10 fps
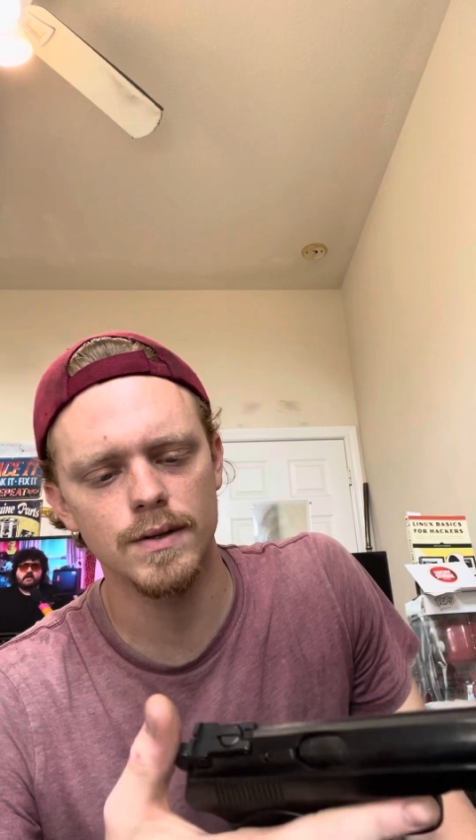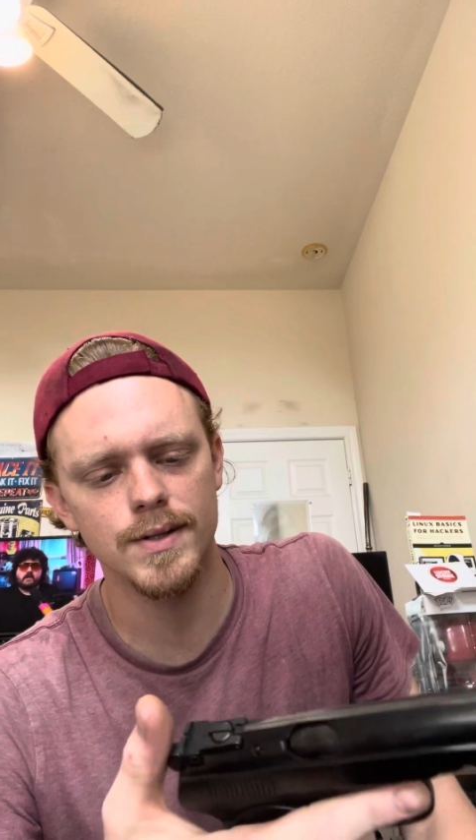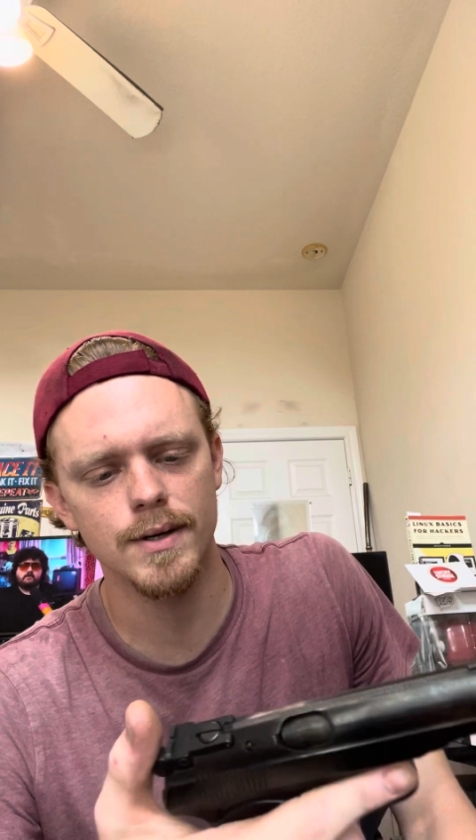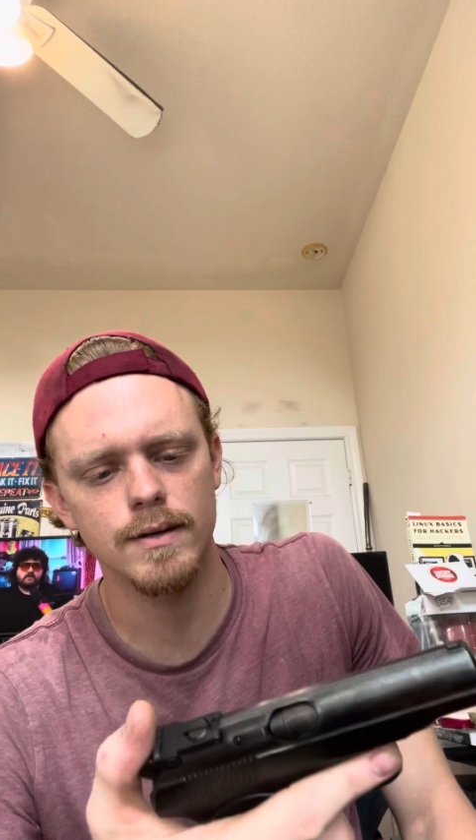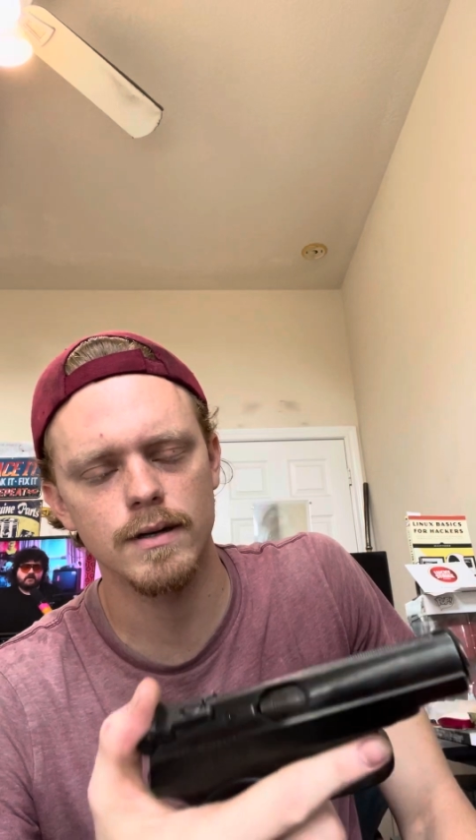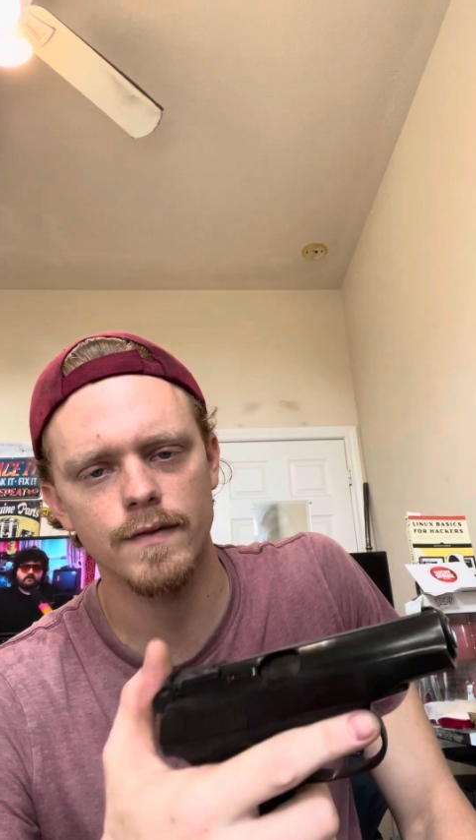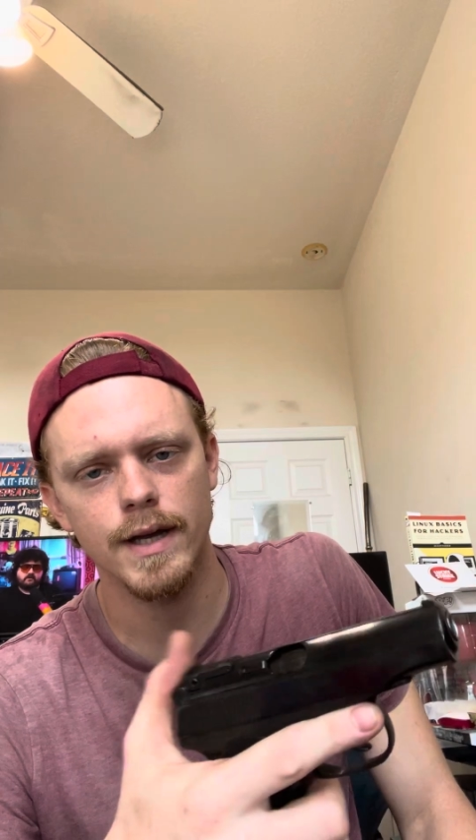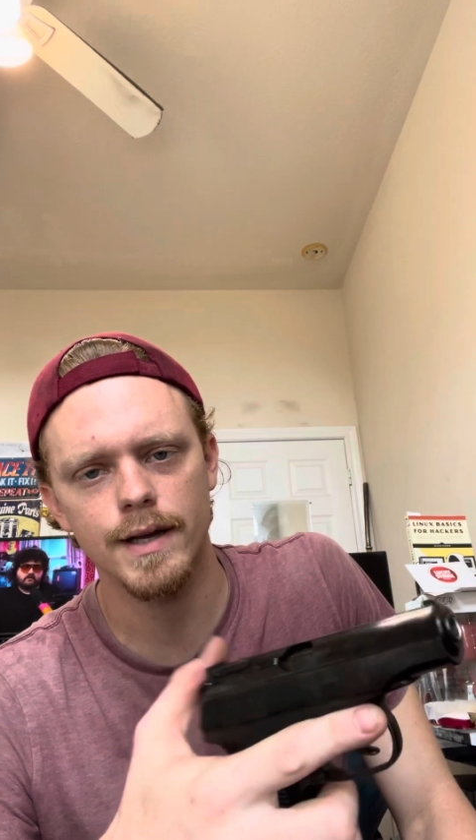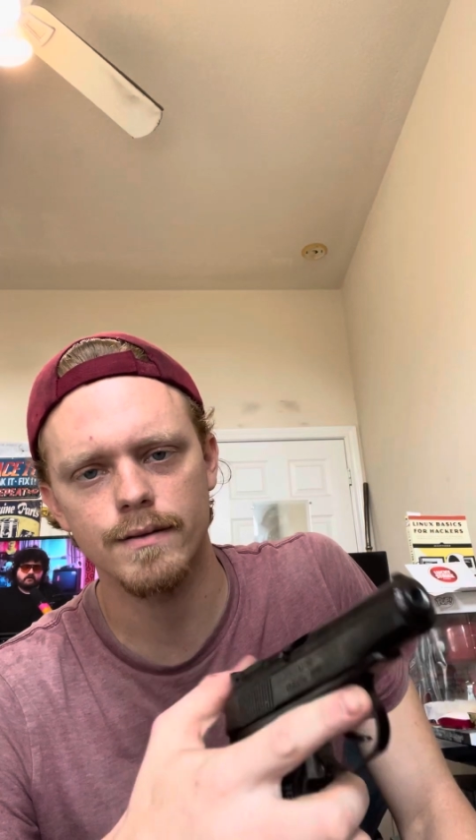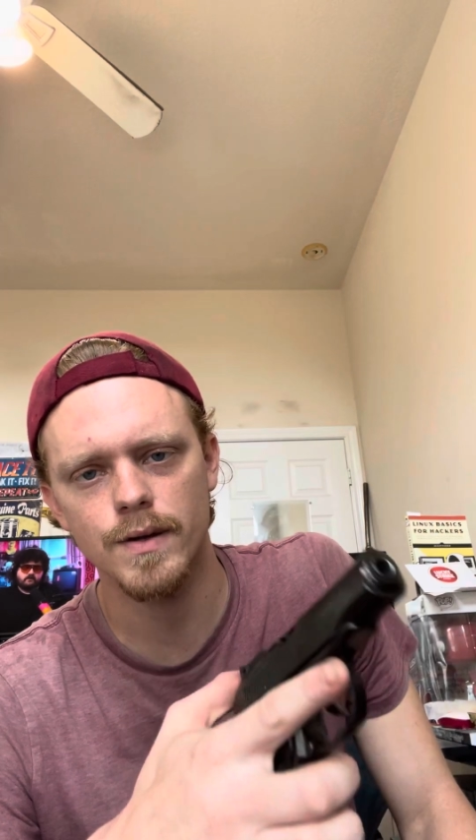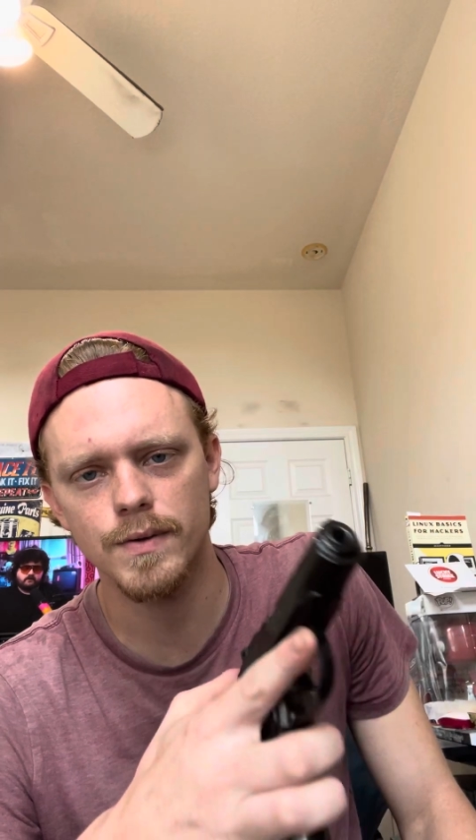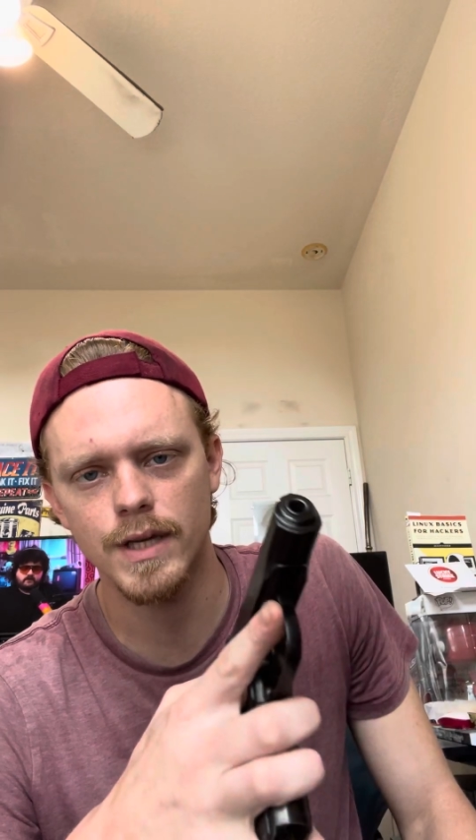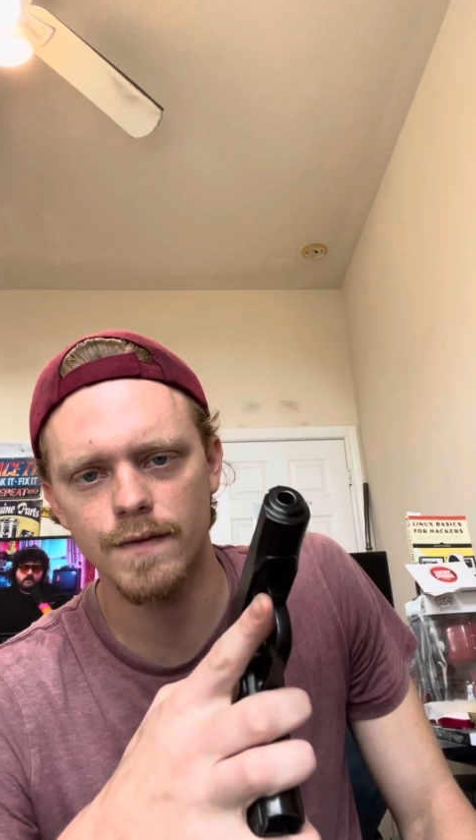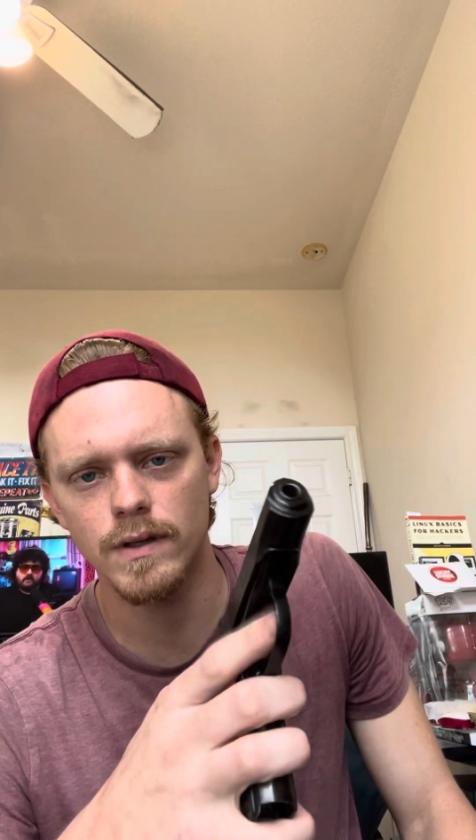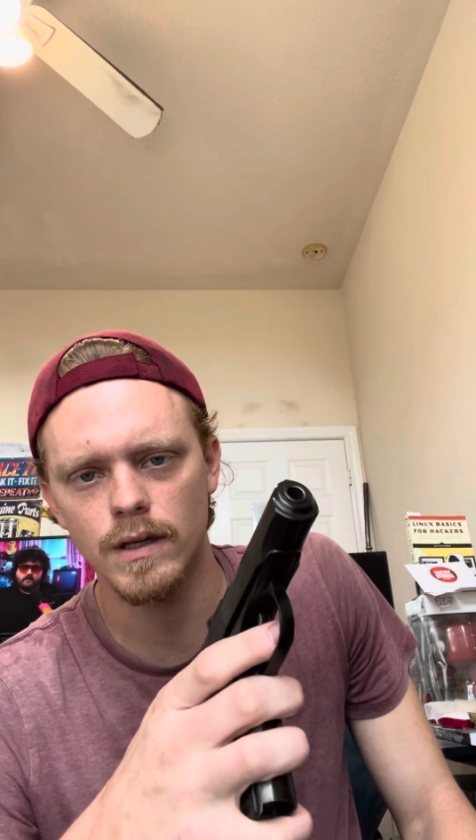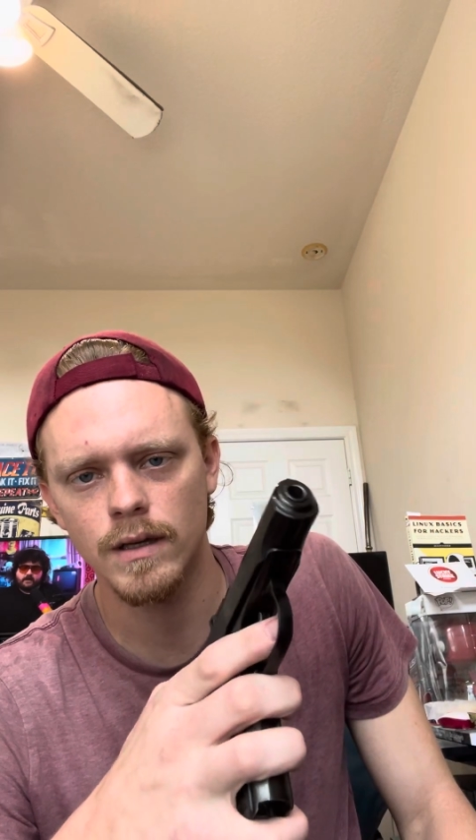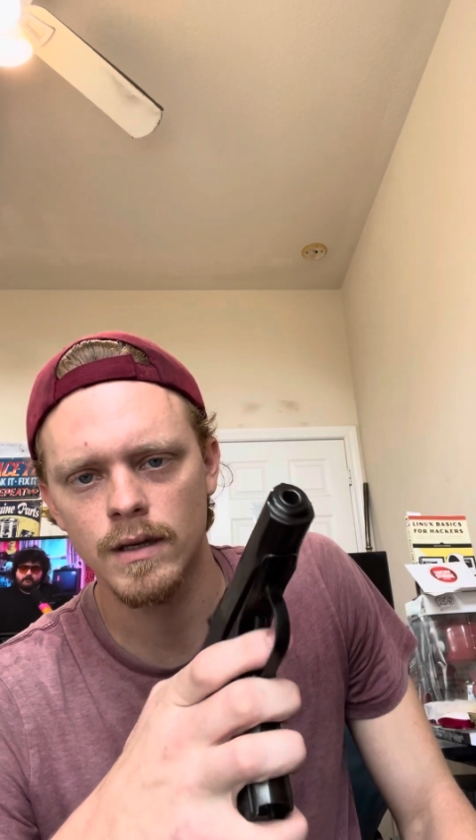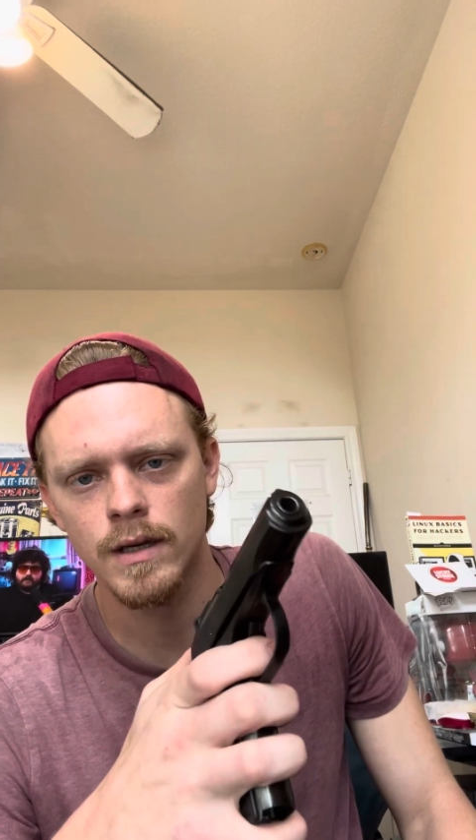Tokarev had no safety.